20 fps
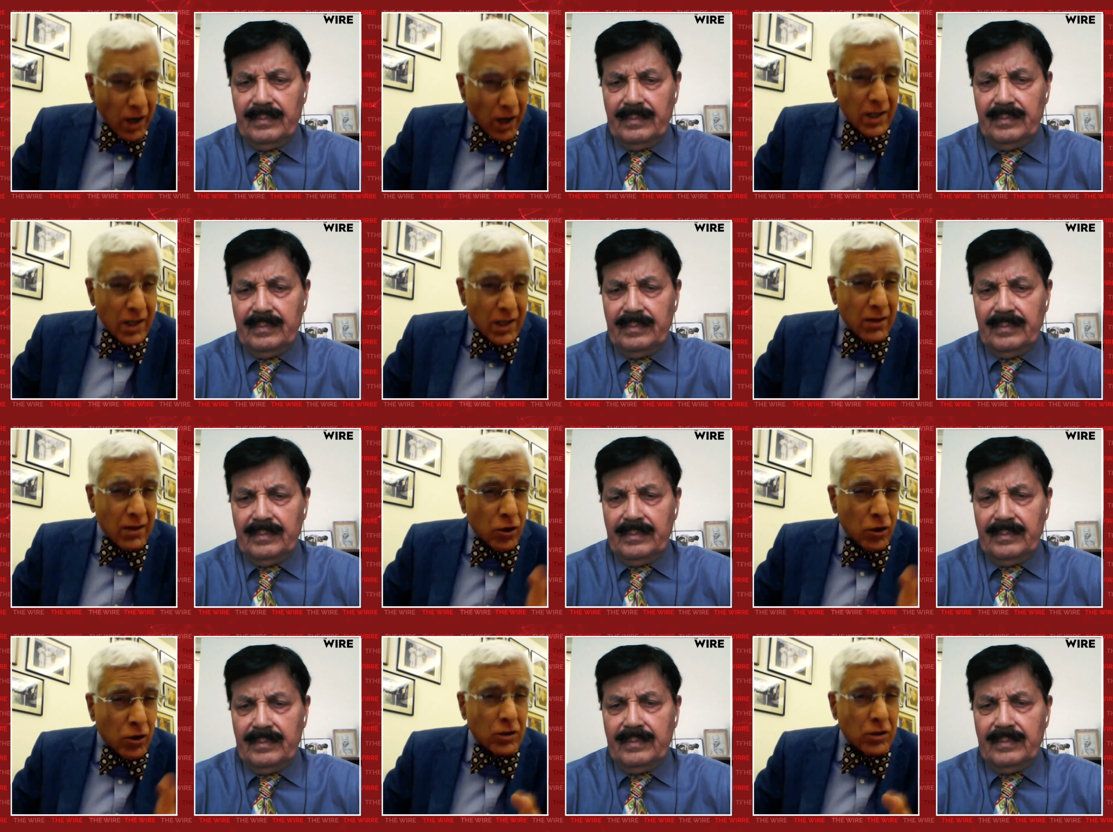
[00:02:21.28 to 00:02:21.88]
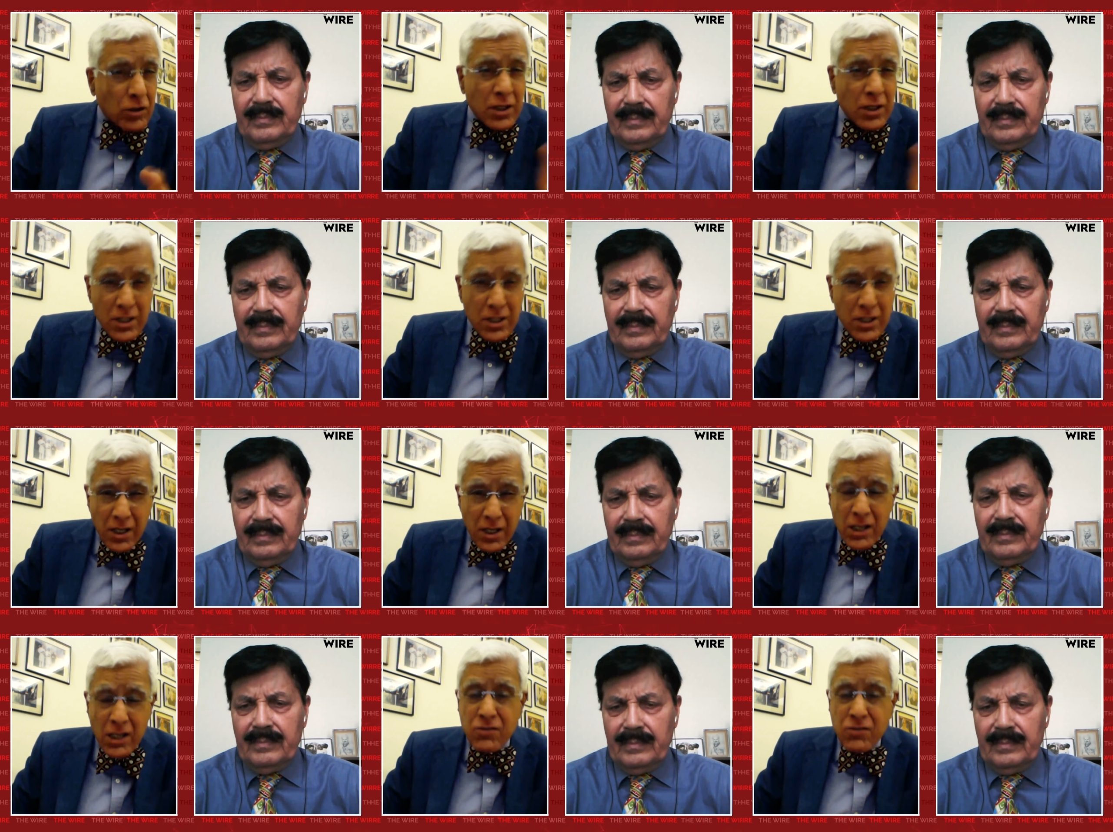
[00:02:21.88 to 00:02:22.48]
Speaker 1: clearly have got these
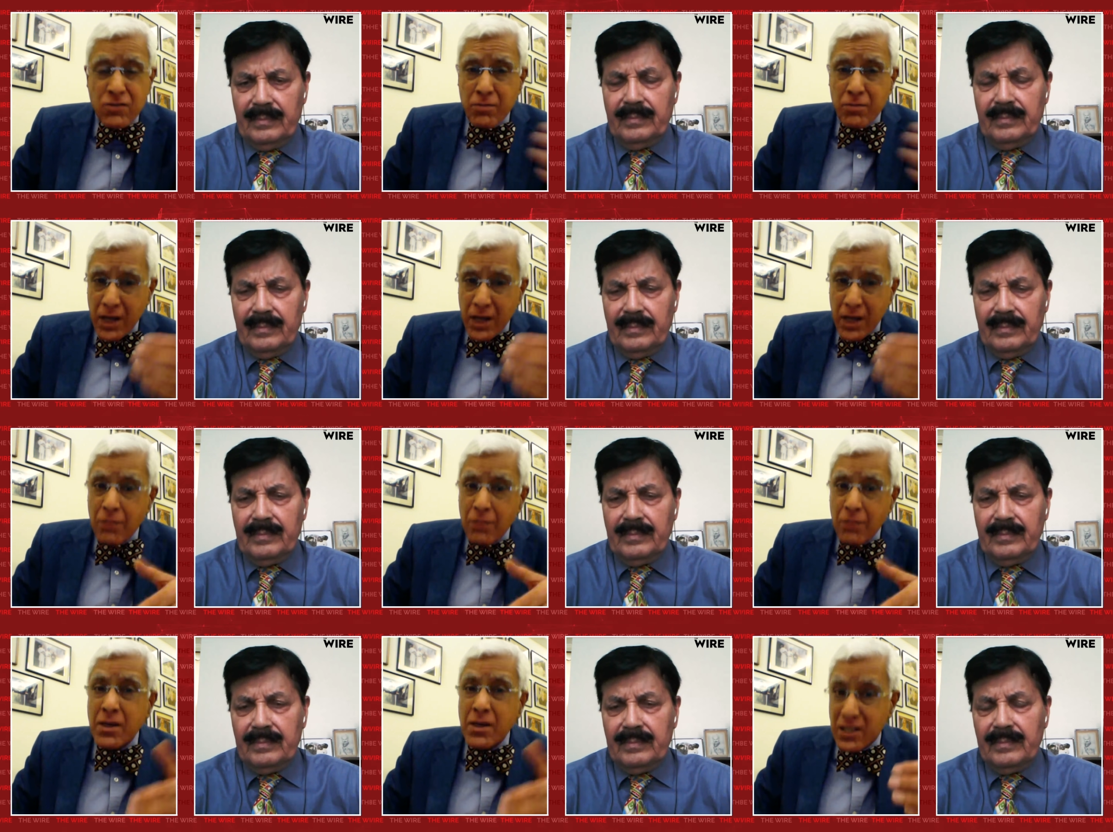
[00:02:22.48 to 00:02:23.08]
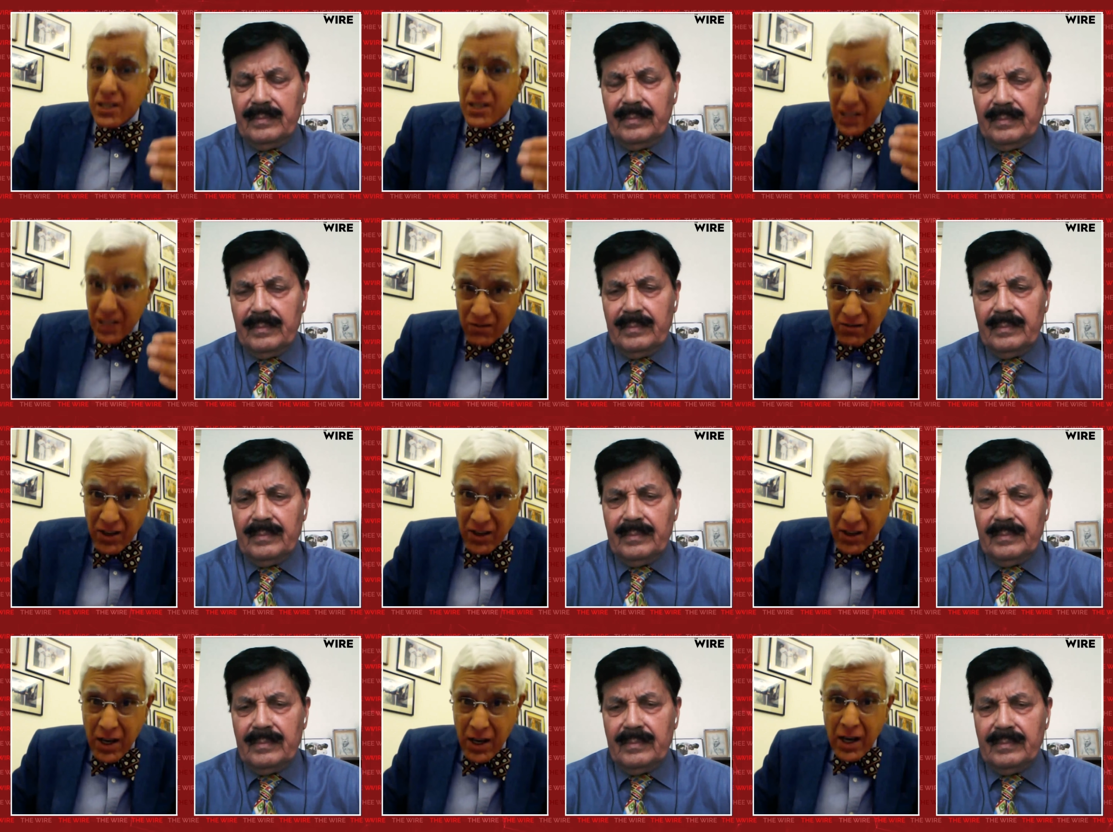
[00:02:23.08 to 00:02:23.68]
details from the Army
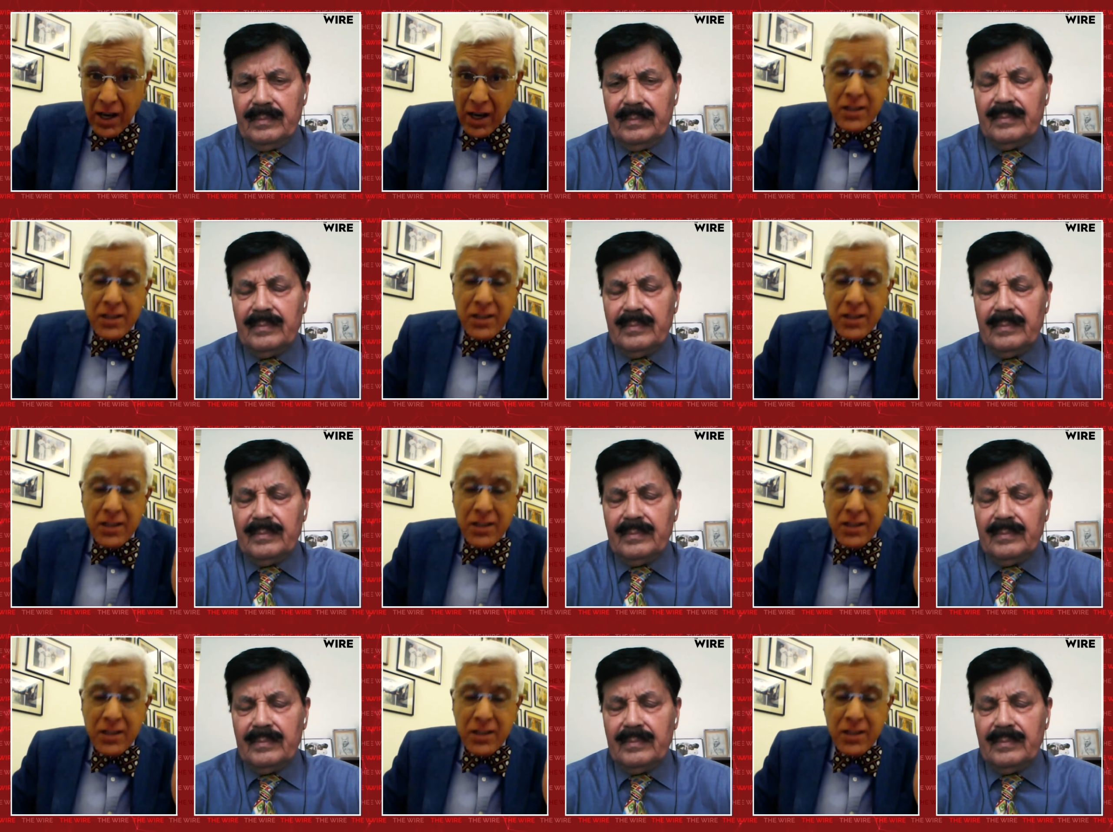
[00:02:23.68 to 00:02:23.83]
itself,